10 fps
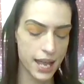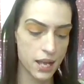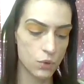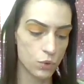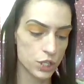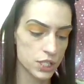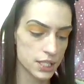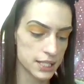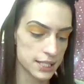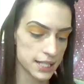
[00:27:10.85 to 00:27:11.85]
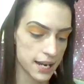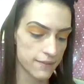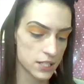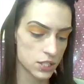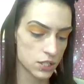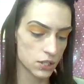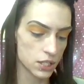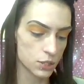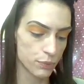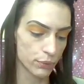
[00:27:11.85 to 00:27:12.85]
and we're just going to dive into
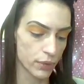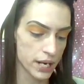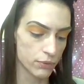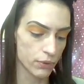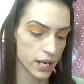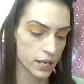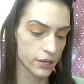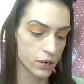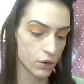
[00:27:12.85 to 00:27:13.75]
this bright red.